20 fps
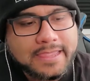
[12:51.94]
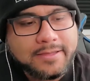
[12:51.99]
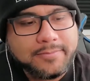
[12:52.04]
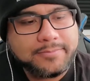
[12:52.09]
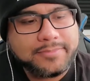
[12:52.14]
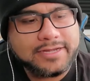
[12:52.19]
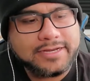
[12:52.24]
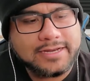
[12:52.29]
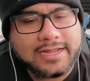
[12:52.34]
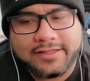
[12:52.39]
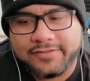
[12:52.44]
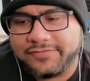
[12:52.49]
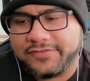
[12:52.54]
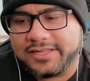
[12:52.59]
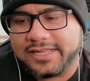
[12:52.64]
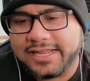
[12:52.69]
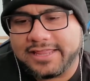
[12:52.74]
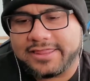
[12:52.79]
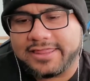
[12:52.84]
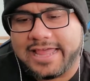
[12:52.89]
But I feel
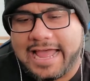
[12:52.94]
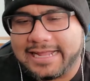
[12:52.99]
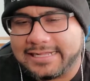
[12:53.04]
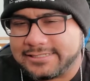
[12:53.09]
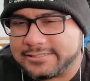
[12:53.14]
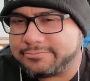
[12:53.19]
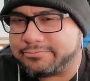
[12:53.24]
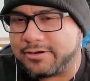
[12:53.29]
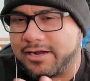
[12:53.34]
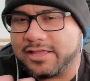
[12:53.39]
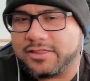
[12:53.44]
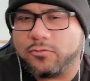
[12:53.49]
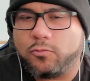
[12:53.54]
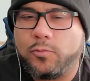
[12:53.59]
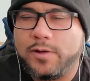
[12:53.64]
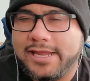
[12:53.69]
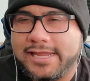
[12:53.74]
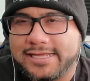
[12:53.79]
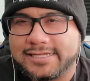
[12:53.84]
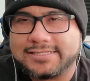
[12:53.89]
like that's probably the
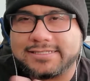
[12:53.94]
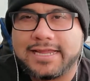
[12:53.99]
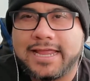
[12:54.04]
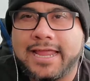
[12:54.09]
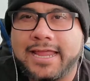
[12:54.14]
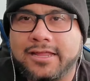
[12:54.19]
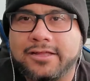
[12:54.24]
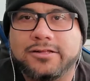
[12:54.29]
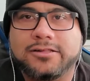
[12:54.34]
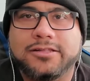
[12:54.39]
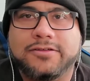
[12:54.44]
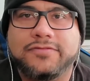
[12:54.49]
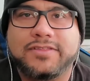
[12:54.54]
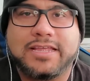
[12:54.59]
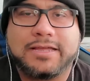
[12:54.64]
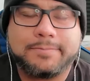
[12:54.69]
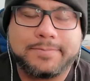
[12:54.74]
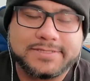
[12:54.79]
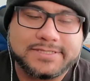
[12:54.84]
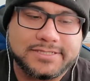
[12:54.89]
weakest angle of
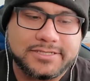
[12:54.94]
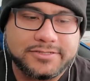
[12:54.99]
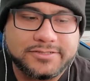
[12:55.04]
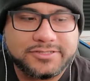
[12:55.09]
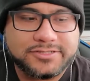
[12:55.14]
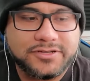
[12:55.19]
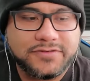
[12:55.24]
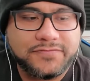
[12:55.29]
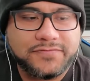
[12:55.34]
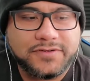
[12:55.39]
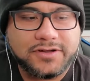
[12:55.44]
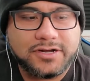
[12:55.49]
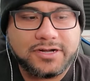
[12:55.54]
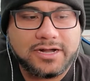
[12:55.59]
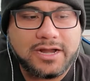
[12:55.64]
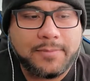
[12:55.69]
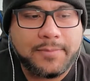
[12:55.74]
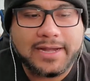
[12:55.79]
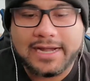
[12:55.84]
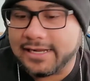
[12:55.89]
the episode so
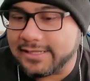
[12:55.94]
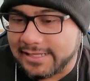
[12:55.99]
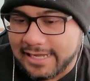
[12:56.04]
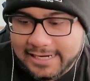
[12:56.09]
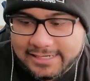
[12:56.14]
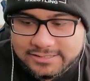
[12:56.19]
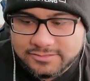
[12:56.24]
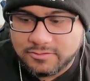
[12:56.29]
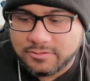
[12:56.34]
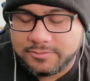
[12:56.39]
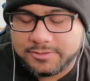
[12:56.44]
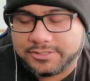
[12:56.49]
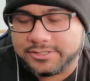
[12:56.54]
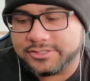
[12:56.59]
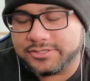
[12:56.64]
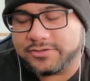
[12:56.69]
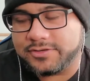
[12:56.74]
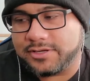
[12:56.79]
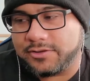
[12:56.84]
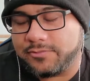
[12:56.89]
far. I mean, I liked what we were
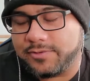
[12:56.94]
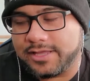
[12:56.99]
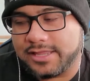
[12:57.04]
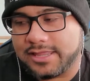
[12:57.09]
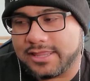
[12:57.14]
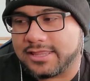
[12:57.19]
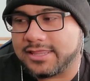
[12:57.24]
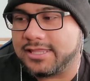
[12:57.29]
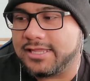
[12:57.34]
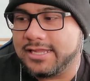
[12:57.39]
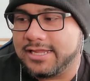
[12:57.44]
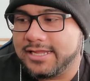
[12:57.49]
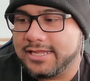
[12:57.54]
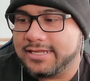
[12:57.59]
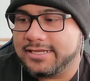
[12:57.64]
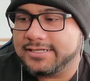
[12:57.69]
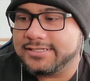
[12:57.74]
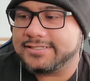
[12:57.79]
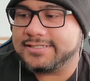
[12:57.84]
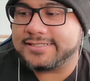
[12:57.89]
doing with
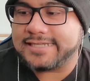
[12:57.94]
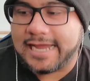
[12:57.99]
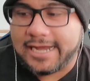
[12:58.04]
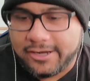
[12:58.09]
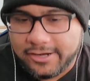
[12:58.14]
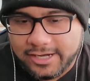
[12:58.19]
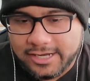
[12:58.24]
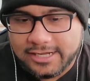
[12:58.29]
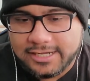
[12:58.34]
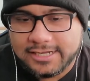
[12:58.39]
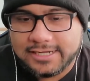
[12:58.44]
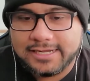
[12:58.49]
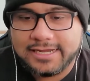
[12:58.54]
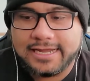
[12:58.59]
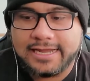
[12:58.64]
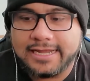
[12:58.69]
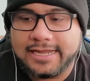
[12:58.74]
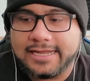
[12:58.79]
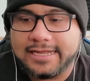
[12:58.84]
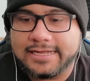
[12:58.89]
Sarah
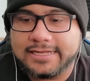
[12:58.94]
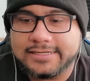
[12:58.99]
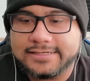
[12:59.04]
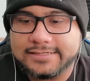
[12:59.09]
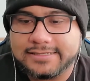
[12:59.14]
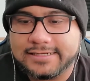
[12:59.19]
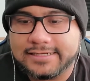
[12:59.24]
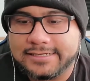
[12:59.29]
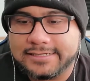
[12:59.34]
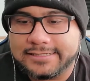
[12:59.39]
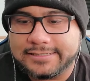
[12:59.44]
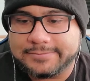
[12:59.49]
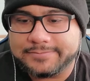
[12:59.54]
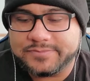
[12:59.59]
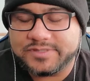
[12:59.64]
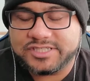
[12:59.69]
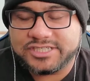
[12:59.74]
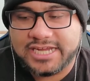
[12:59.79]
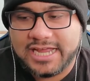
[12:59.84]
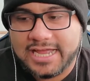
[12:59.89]
and
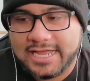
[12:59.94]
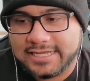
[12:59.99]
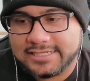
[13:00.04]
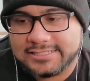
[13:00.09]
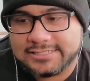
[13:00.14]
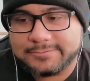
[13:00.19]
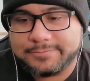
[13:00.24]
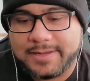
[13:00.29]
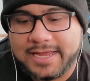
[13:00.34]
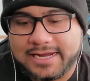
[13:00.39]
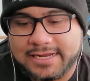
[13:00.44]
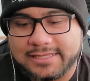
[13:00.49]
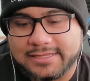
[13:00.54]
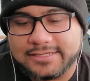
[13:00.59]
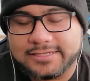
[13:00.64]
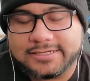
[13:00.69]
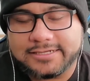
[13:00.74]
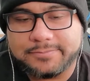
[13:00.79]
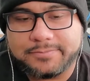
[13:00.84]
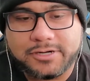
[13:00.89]
Jess back at
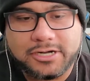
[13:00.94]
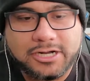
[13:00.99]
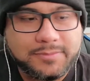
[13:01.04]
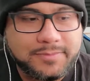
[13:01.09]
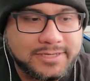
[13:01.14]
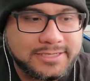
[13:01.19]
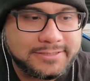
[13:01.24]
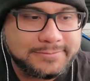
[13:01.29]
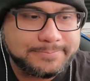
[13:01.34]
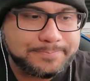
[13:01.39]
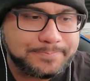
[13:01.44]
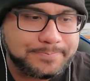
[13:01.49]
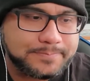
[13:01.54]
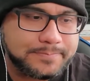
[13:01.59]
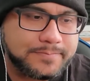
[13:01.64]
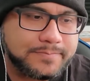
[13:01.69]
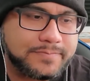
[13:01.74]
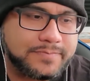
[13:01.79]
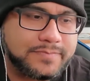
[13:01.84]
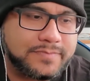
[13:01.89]
the apartment.
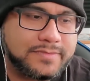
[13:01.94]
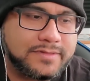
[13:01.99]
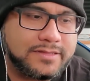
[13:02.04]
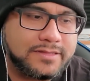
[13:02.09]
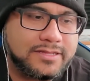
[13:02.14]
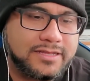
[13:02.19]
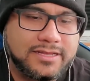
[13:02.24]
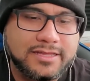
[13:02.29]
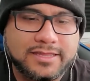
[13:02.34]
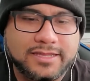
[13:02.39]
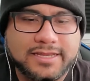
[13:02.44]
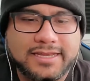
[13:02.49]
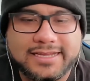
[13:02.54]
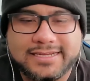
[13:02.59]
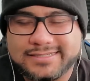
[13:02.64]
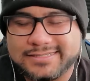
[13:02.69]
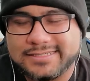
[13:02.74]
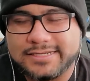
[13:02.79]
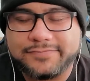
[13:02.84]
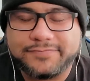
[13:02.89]
The
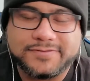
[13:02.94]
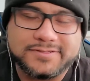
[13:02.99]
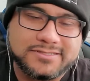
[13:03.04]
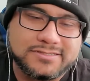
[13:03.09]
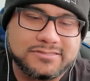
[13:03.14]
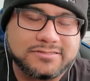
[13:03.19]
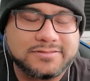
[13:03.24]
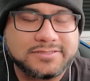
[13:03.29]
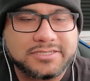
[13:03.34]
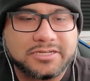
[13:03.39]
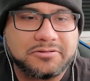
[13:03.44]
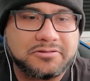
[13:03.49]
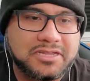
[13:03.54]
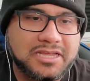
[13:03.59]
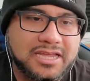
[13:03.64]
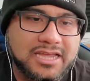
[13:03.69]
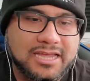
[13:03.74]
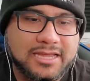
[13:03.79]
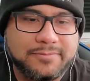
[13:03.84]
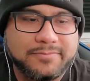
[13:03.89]
Nick stuff was
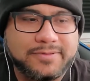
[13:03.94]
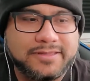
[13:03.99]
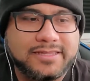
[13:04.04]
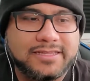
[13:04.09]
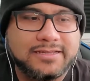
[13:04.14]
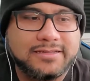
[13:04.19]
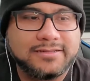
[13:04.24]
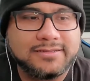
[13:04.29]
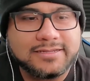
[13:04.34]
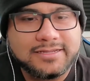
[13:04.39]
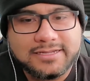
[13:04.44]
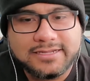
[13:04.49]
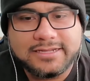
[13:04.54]
okay. With